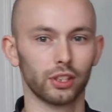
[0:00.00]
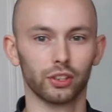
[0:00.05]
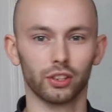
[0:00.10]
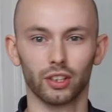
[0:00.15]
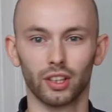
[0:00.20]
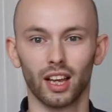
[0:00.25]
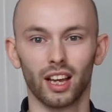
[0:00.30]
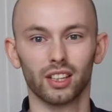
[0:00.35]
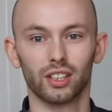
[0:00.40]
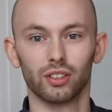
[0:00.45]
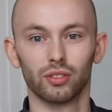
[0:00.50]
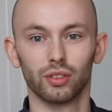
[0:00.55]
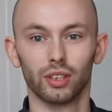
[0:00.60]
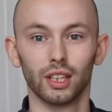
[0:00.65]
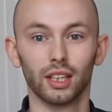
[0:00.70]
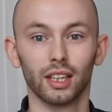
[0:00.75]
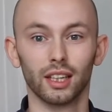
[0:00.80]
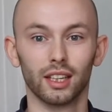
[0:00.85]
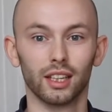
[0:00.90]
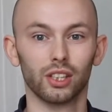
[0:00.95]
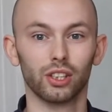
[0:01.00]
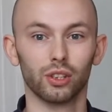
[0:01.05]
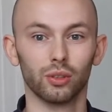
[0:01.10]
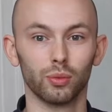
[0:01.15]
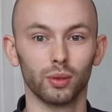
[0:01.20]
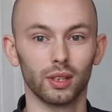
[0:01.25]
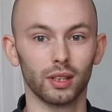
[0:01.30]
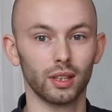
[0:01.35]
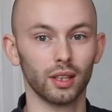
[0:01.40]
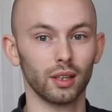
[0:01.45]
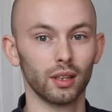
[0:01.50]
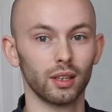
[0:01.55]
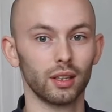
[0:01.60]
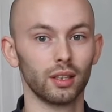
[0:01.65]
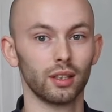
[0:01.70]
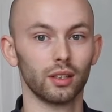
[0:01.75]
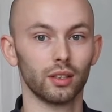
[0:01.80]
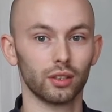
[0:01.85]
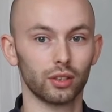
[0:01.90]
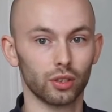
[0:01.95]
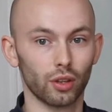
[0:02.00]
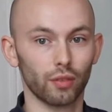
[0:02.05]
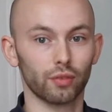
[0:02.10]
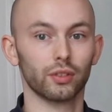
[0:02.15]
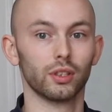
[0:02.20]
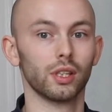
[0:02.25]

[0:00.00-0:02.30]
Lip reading: So that's really an issue with the soft